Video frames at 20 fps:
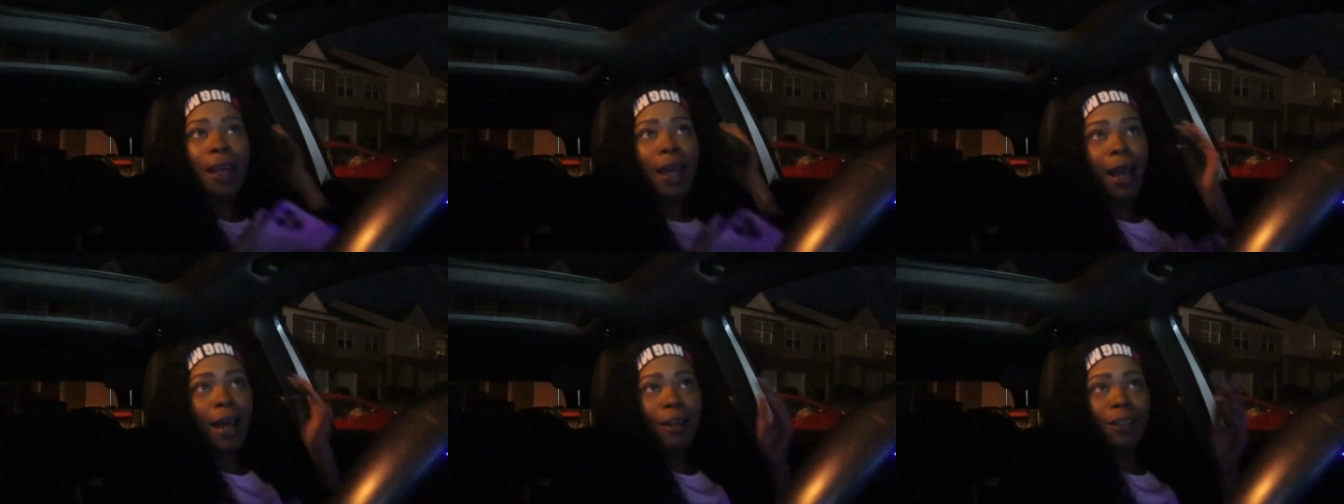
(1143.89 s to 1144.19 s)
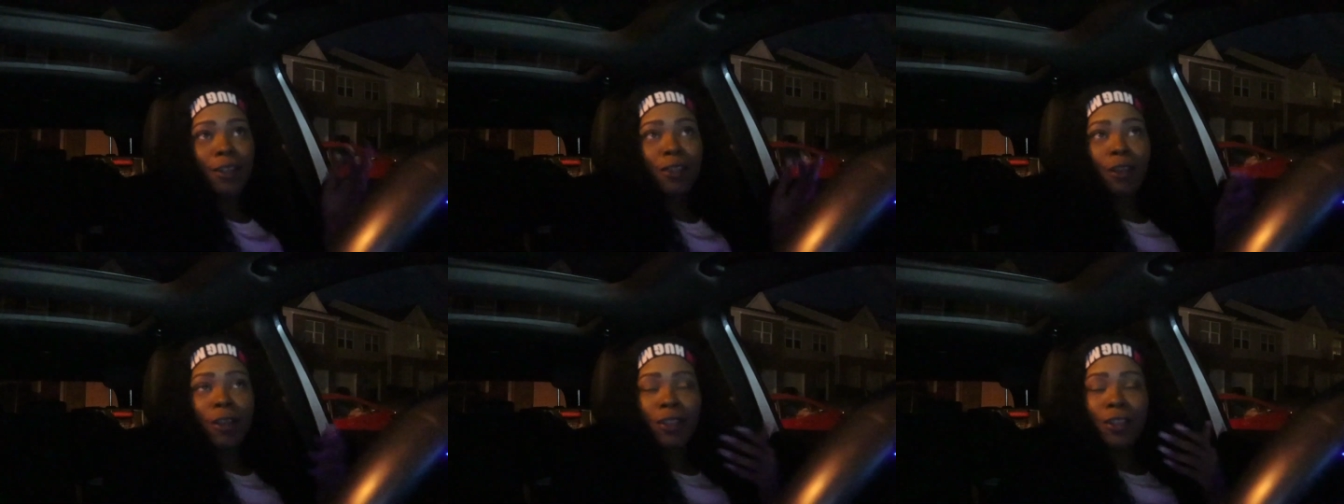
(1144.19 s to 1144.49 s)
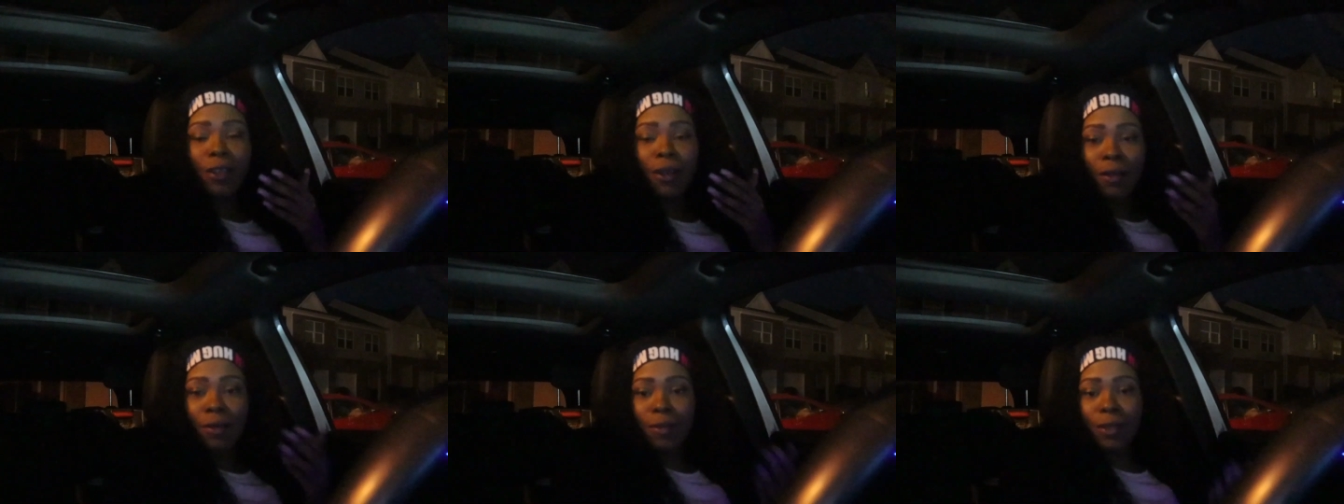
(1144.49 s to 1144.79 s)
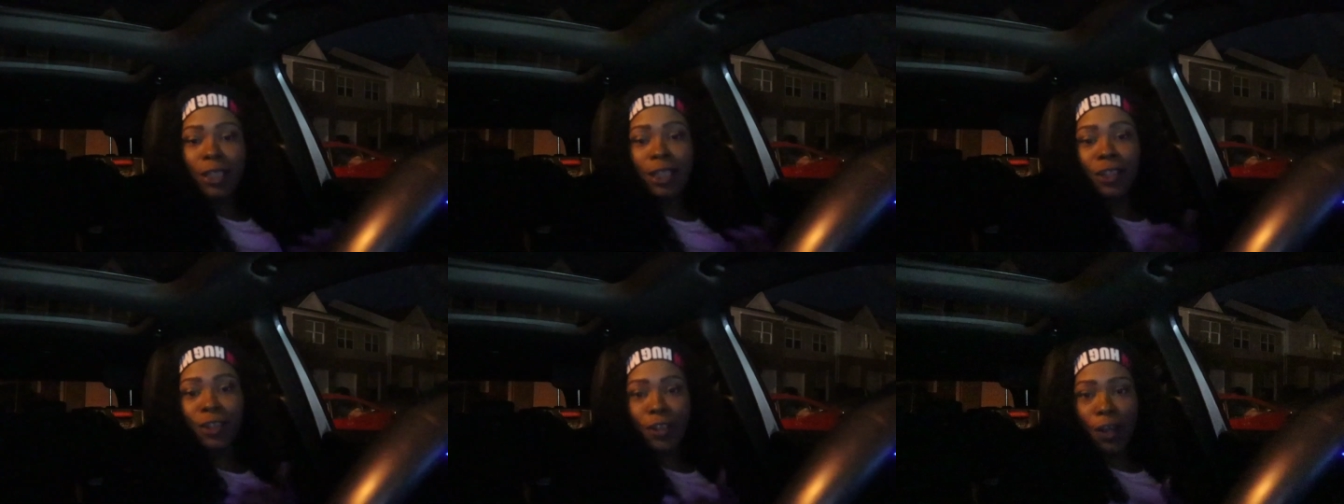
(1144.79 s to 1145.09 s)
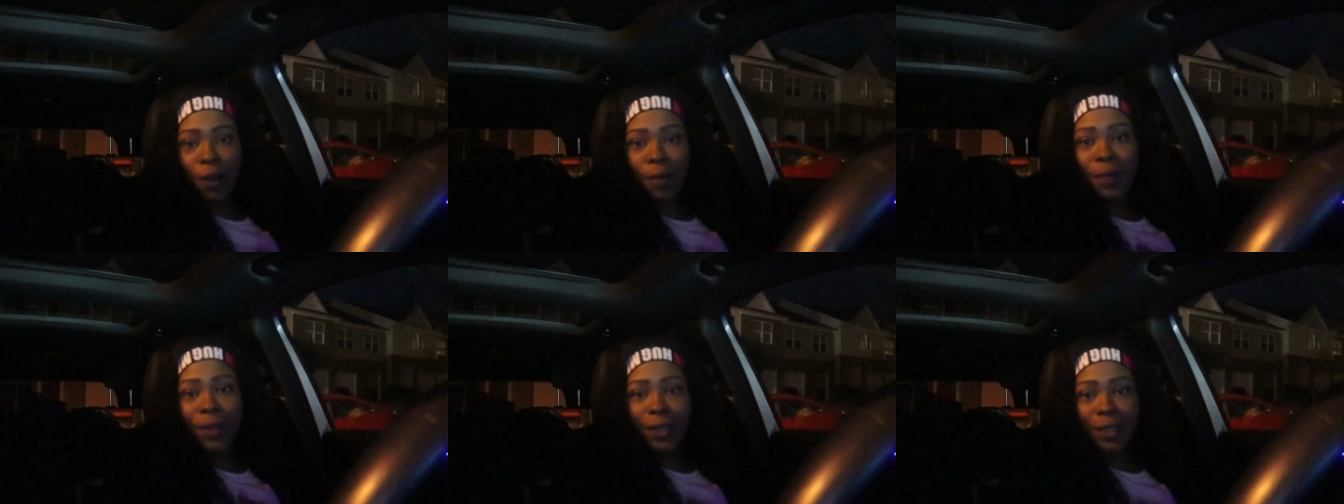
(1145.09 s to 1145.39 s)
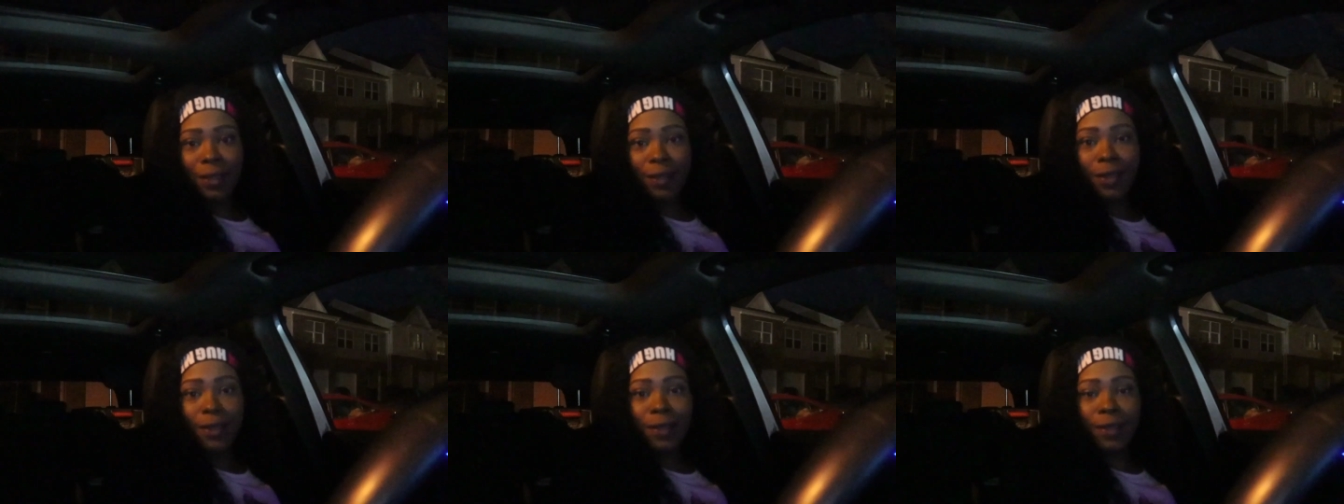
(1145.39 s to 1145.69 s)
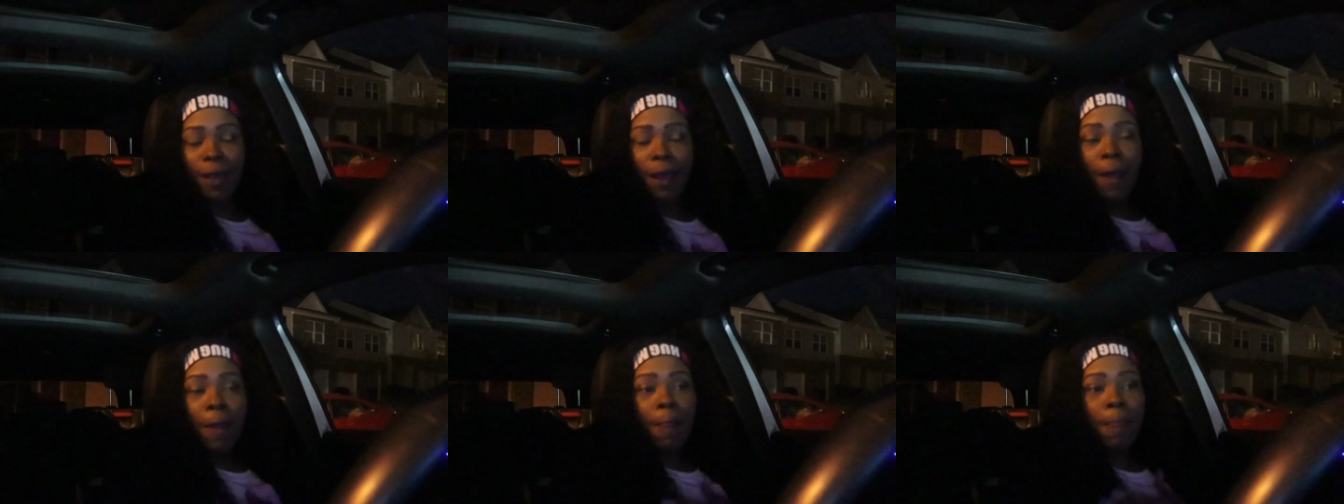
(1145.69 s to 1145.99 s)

how to start your own t-shirt business.